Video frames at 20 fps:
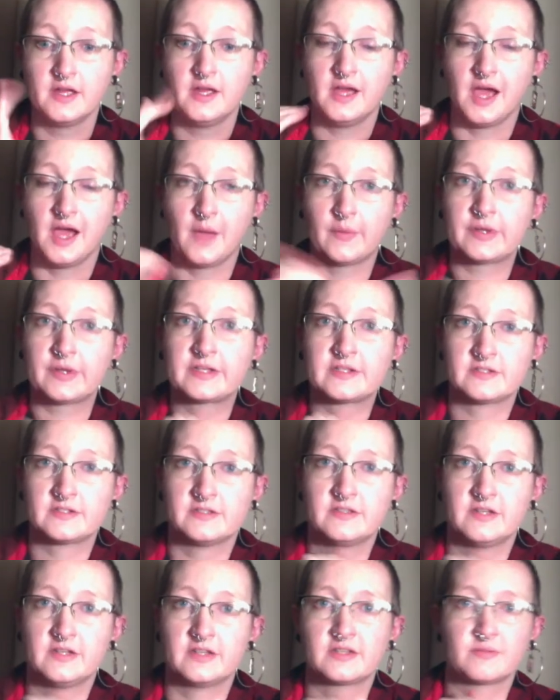I want to get to
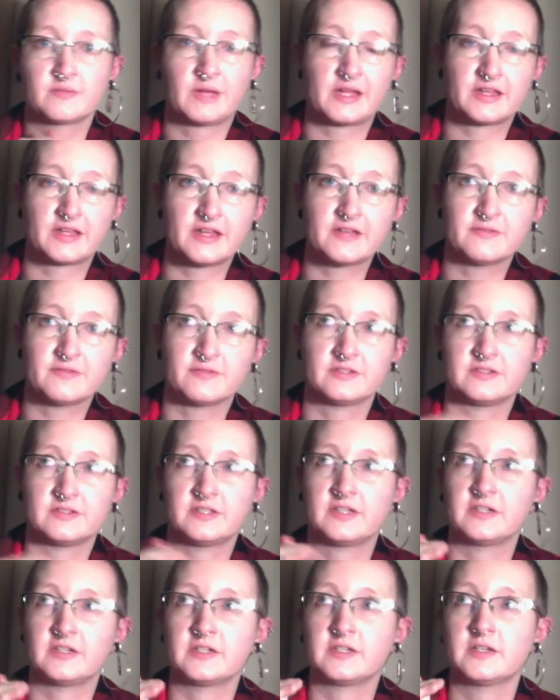the end of my life and
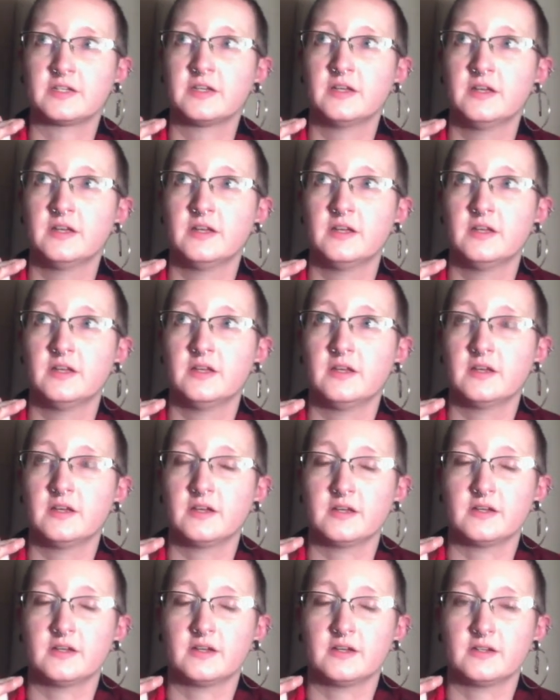say,
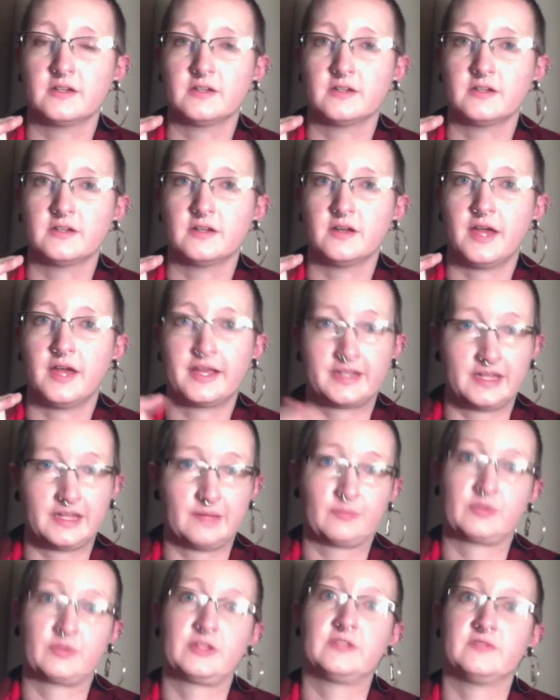I can't
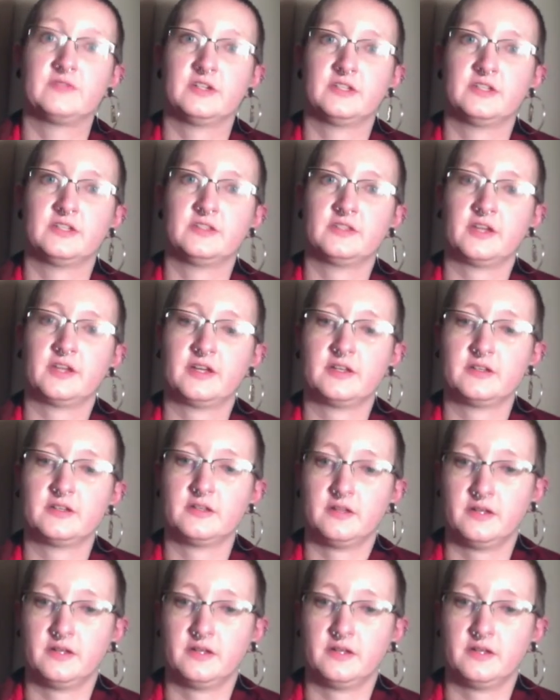believe I did that.